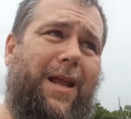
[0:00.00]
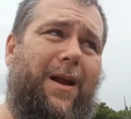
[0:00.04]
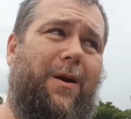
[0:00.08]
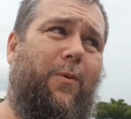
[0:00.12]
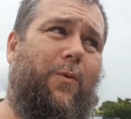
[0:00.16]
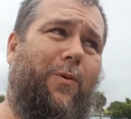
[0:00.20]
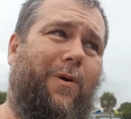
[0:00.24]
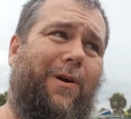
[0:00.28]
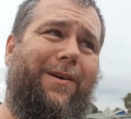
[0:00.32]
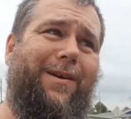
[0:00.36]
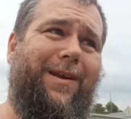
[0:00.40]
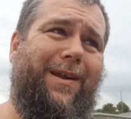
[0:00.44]
it
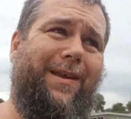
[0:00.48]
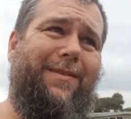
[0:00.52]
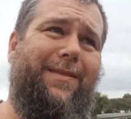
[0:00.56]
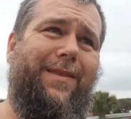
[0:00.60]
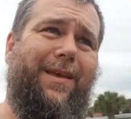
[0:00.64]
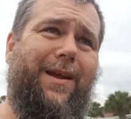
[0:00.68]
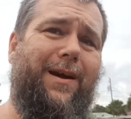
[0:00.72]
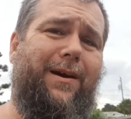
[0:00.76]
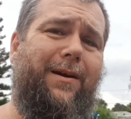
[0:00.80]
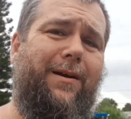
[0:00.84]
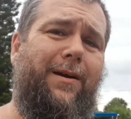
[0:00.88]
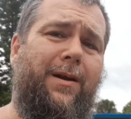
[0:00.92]
worked in
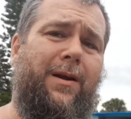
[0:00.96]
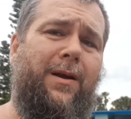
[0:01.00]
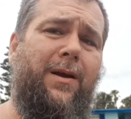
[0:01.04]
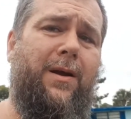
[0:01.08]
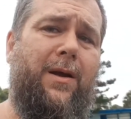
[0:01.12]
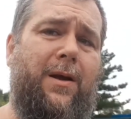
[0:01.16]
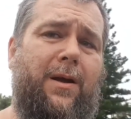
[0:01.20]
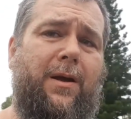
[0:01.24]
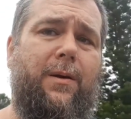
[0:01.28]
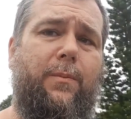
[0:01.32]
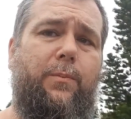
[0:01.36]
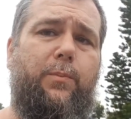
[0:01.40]
there,
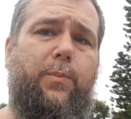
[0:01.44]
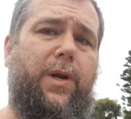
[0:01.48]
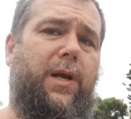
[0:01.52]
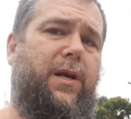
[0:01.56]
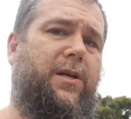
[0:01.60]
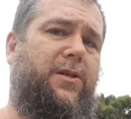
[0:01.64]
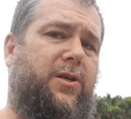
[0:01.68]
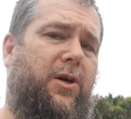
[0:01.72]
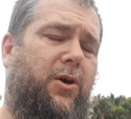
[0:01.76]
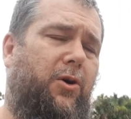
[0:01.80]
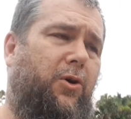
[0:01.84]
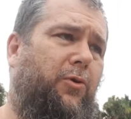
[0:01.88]
but
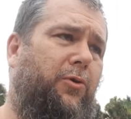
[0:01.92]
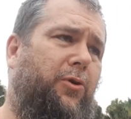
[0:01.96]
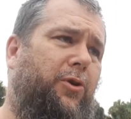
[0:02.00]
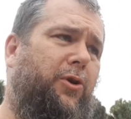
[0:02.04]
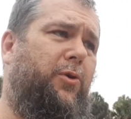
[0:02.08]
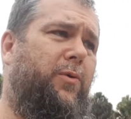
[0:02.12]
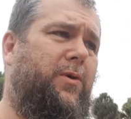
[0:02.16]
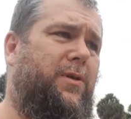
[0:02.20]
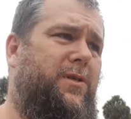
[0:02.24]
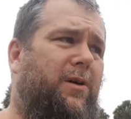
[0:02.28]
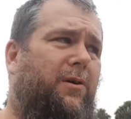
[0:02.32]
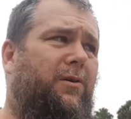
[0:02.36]
it's all
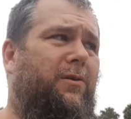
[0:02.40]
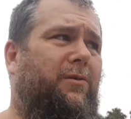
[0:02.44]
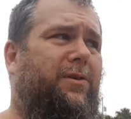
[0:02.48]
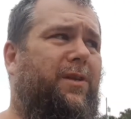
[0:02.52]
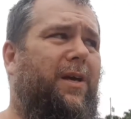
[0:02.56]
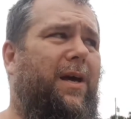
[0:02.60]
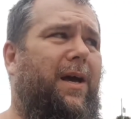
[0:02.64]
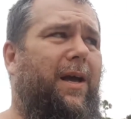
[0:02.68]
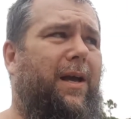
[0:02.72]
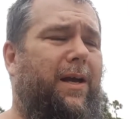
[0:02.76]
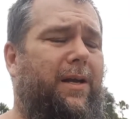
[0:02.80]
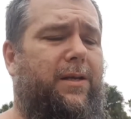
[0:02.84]
new, it's all
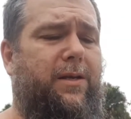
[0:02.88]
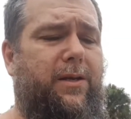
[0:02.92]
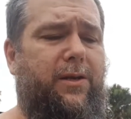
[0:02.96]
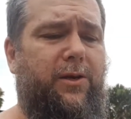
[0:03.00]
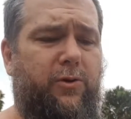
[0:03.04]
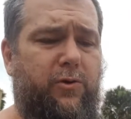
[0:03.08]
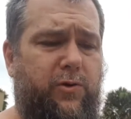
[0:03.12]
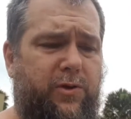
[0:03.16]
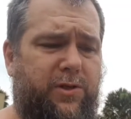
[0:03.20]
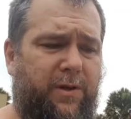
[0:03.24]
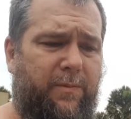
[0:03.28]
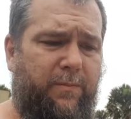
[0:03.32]
tight.
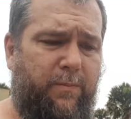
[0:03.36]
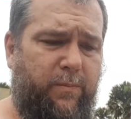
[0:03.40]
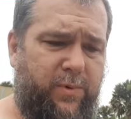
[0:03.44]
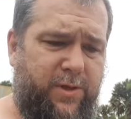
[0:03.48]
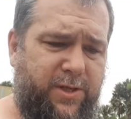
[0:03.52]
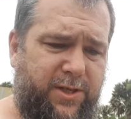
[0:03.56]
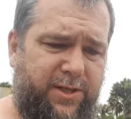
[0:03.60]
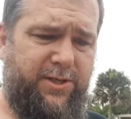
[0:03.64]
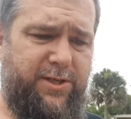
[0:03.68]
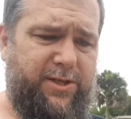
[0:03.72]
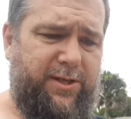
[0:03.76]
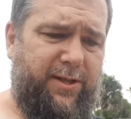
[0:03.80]
Use something
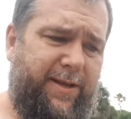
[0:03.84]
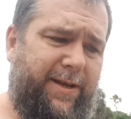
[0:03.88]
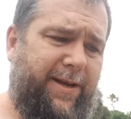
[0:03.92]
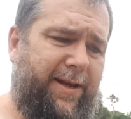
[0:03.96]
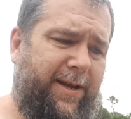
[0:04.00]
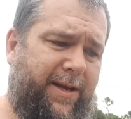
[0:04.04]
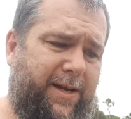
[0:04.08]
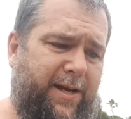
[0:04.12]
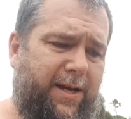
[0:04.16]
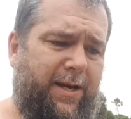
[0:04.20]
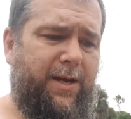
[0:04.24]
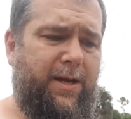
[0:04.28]

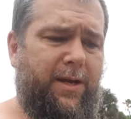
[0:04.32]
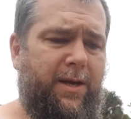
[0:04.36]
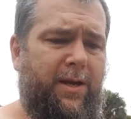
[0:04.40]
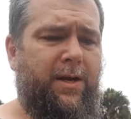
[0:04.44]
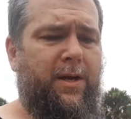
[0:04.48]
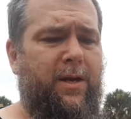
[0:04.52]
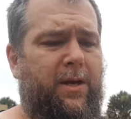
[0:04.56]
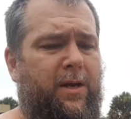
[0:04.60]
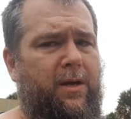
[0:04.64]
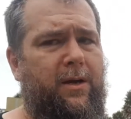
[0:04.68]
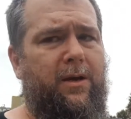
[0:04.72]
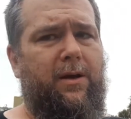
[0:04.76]
slick,
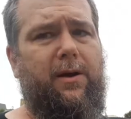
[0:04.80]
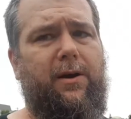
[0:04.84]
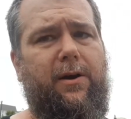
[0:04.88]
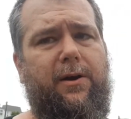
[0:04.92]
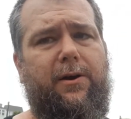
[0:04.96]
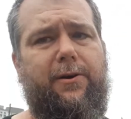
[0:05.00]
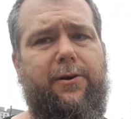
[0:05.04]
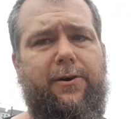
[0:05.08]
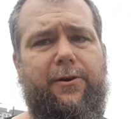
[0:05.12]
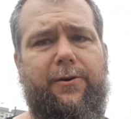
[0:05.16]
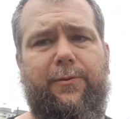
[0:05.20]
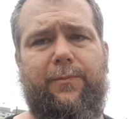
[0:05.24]

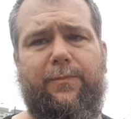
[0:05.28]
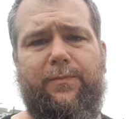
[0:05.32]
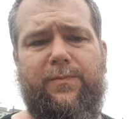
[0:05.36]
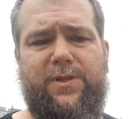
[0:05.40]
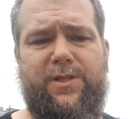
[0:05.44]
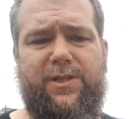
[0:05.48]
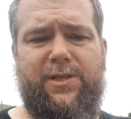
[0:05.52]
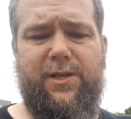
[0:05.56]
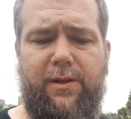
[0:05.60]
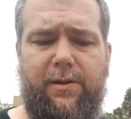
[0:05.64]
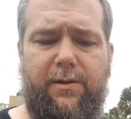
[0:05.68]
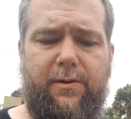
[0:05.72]

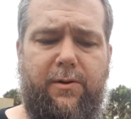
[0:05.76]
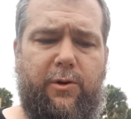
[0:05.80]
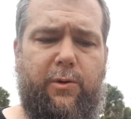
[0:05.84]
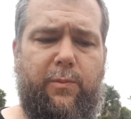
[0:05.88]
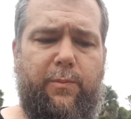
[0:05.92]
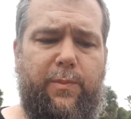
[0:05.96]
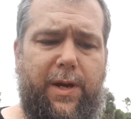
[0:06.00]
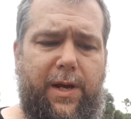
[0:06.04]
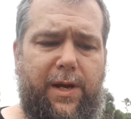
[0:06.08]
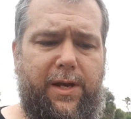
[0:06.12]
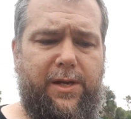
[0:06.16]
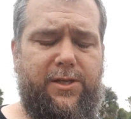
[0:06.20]
silicone
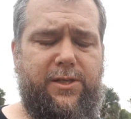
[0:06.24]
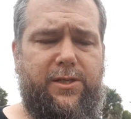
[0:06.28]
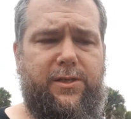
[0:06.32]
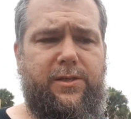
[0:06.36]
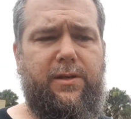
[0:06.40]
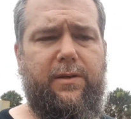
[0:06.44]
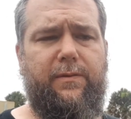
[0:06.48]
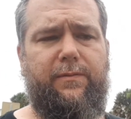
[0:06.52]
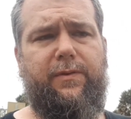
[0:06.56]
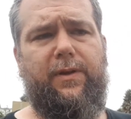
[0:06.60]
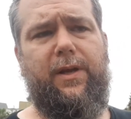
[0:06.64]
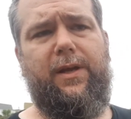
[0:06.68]
based
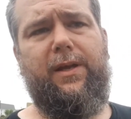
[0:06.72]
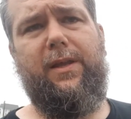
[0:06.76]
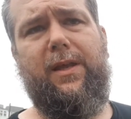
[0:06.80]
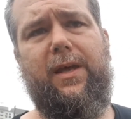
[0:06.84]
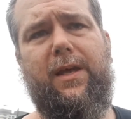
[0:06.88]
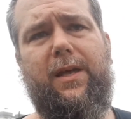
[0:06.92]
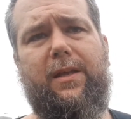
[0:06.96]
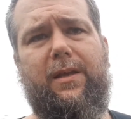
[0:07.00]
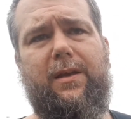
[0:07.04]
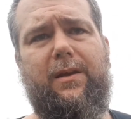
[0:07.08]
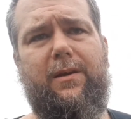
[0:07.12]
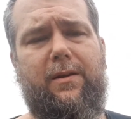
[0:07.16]
stuff like
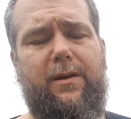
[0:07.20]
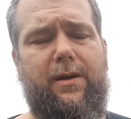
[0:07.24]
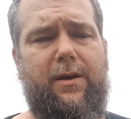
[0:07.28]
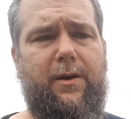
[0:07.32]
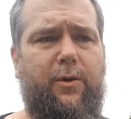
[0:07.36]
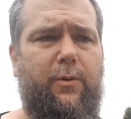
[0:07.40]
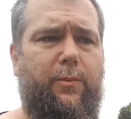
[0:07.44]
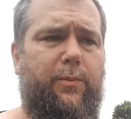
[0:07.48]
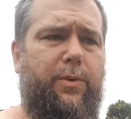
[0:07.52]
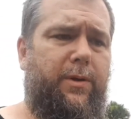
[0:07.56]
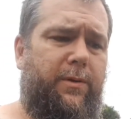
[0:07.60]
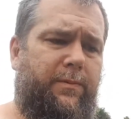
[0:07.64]
that that'll
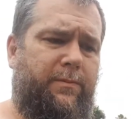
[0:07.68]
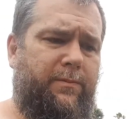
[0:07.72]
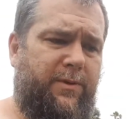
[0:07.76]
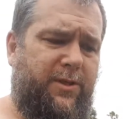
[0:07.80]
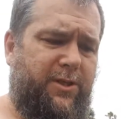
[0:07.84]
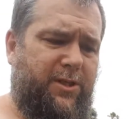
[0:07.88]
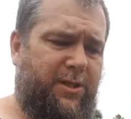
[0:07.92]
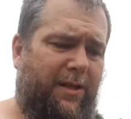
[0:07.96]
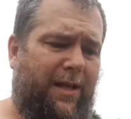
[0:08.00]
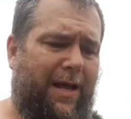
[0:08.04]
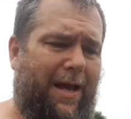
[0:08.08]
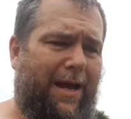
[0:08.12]
help
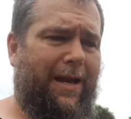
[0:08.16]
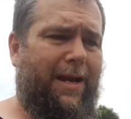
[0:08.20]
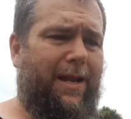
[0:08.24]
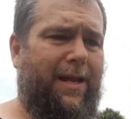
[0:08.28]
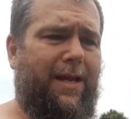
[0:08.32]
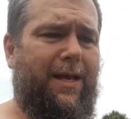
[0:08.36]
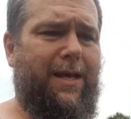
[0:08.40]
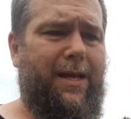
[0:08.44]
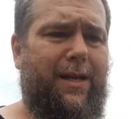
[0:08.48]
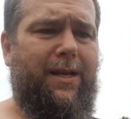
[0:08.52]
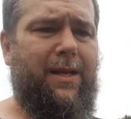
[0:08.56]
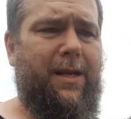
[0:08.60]
slide
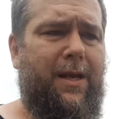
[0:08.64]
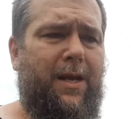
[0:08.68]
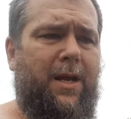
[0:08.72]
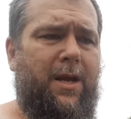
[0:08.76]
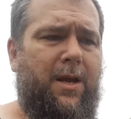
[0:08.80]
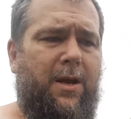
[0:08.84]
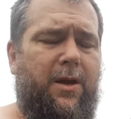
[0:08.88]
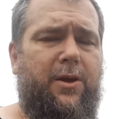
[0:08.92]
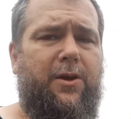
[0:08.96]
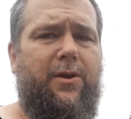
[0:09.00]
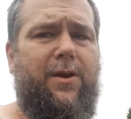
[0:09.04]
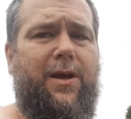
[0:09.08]
in.
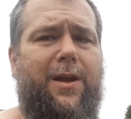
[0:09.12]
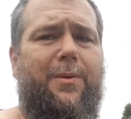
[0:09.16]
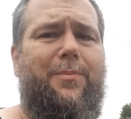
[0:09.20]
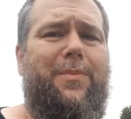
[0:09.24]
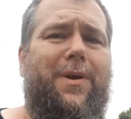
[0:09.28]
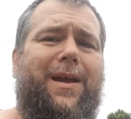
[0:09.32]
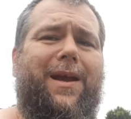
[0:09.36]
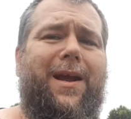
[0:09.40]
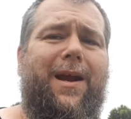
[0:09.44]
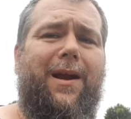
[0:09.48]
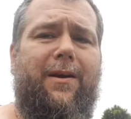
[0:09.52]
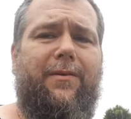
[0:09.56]
You got to be
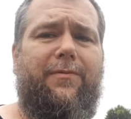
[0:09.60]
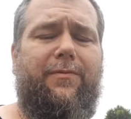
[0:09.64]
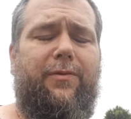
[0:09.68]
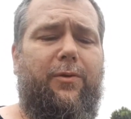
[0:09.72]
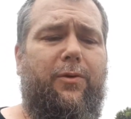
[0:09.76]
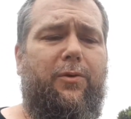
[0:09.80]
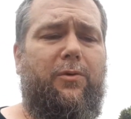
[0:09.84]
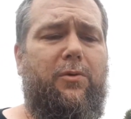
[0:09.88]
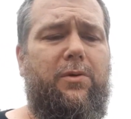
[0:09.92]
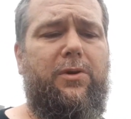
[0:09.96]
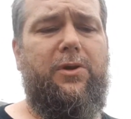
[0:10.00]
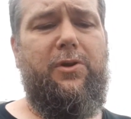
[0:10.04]

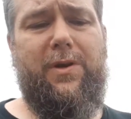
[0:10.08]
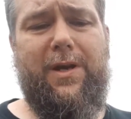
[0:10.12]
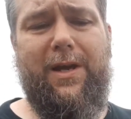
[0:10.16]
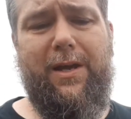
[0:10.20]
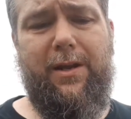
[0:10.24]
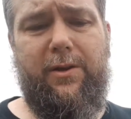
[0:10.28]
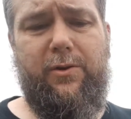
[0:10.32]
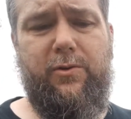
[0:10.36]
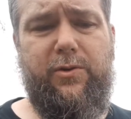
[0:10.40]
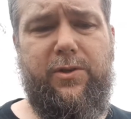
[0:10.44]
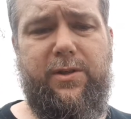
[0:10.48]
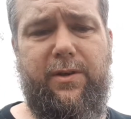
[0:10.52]
careful. You can't
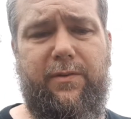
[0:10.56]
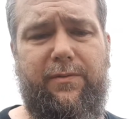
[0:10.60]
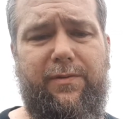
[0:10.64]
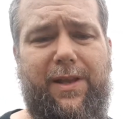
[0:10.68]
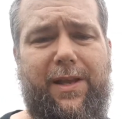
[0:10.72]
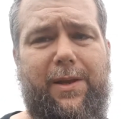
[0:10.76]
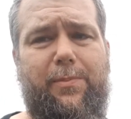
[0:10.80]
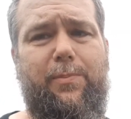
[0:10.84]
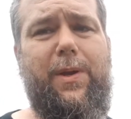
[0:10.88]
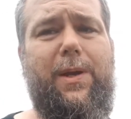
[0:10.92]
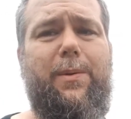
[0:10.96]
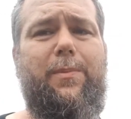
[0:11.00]
use stuff
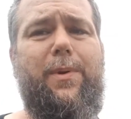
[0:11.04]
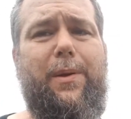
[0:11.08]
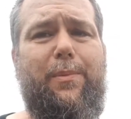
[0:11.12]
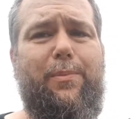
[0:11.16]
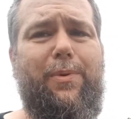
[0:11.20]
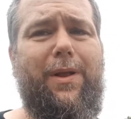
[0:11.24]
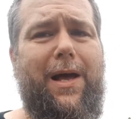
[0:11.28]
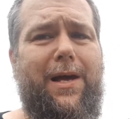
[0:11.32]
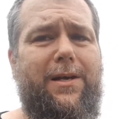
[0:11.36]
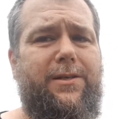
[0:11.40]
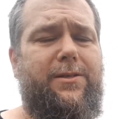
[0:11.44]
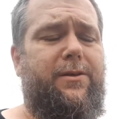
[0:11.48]
like PB
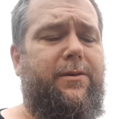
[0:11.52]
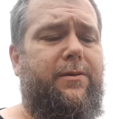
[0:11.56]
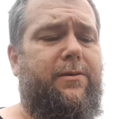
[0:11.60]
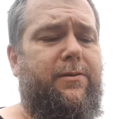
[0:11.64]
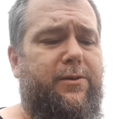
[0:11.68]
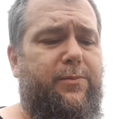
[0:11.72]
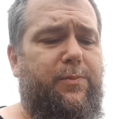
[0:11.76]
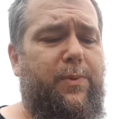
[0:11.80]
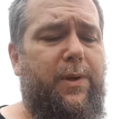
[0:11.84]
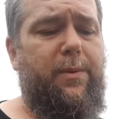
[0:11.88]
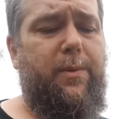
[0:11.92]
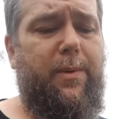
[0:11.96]
Blaster, because
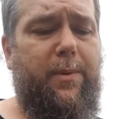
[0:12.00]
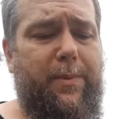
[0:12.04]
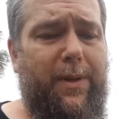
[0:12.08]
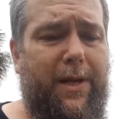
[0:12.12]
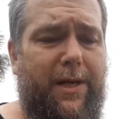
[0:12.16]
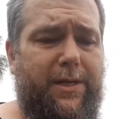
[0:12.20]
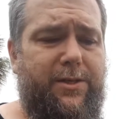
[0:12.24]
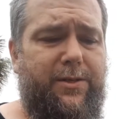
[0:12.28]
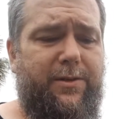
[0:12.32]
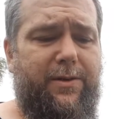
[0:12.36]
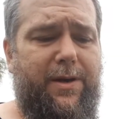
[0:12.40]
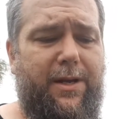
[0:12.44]
PB
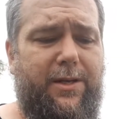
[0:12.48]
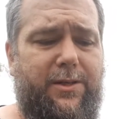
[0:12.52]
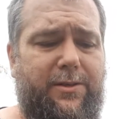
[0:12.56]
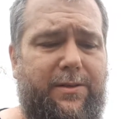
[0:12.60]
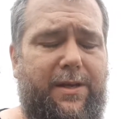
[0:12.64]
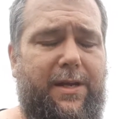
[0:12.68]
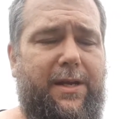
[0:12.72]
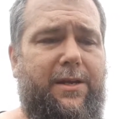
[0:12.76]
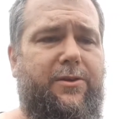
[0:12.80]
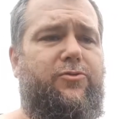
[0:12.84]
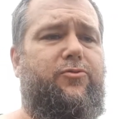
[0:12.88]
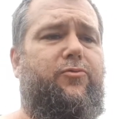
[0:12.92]
Blaster
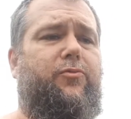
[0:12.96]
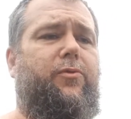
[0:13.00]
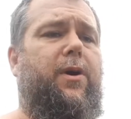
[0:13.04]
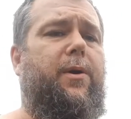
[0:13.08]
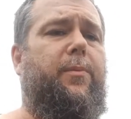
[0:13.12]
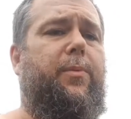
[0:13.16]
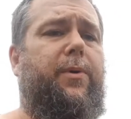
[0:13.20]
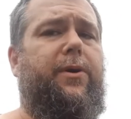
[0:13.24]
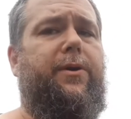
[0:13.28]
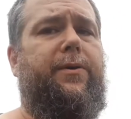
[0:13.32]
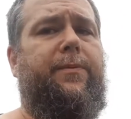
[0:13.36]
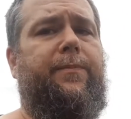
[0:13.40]
actually eats
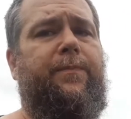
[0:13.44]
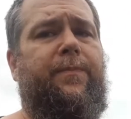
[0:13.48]
rubber,